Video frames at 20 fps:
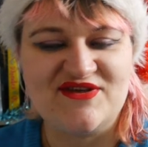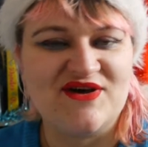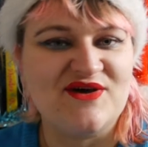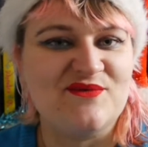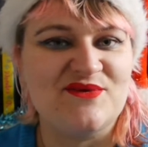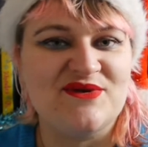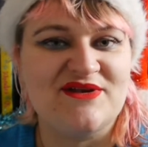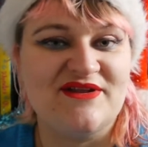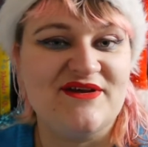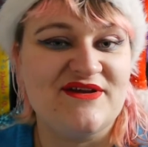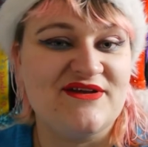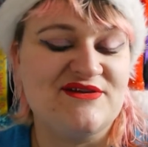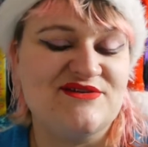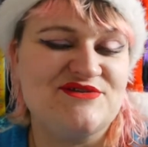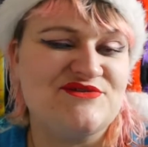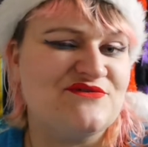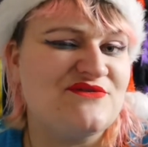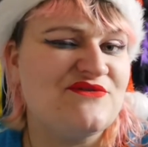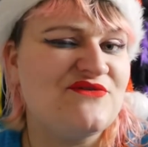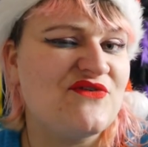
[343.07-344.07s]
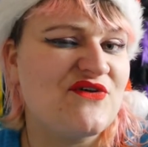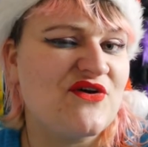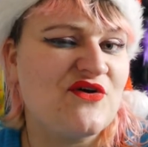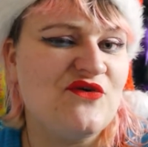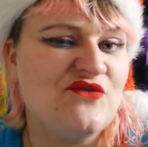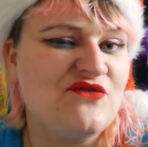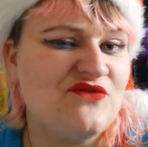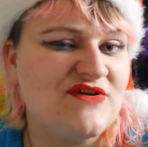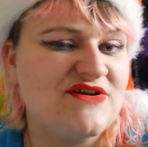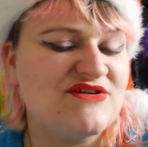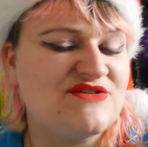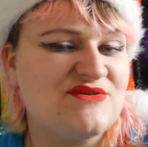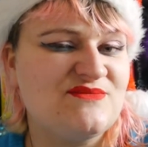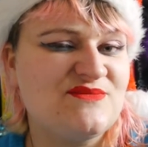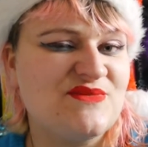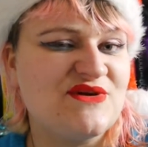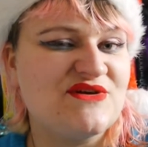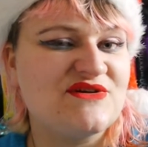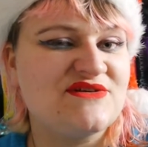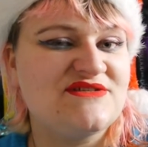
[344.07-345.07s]
that I would like historical
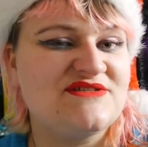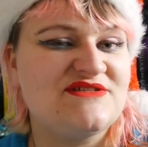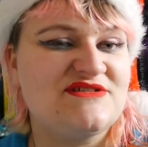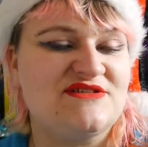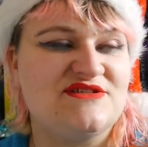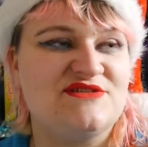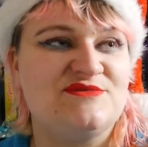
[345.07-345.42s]
fiction books